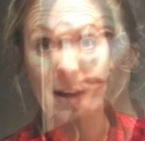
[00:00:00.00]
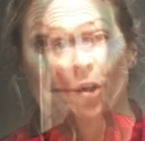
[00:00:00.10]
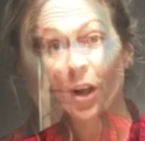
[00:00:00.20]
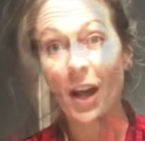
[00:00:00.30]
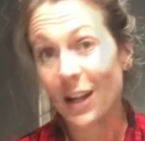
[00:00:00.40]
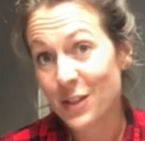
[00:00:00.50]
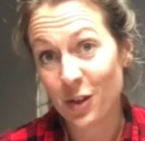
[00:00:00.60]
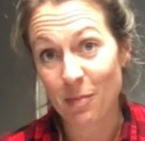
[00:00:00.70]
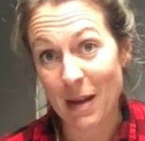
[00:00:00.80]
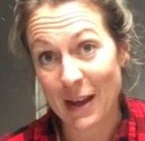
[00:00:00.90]
Got colours,
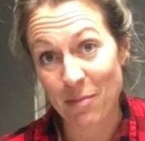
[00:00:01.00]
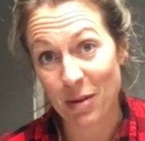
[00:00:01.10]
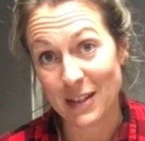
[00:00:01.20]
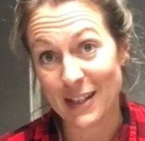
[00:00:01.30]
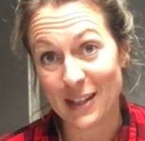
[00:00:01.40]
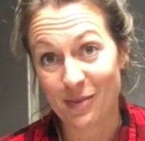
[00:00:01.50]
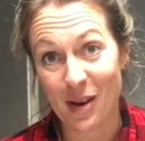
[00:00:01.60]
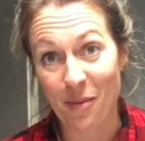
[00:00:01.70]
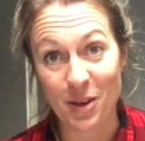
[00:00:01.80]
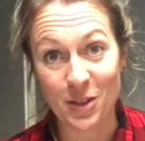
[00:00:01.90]
you can make it pretty as
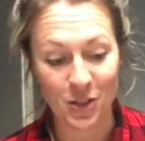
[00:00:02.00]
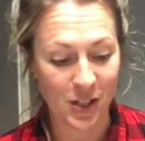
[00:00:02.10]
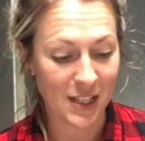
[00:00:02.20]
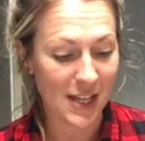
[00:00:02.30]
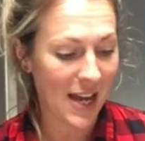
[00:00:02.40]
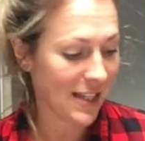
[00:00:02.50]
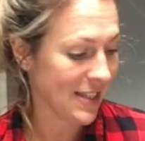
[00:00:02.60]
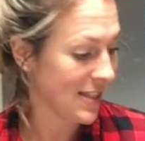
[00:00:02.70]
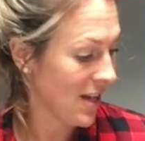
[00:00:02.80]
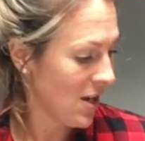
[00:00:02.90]
well when you do your
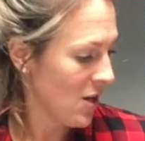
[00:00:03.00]
test.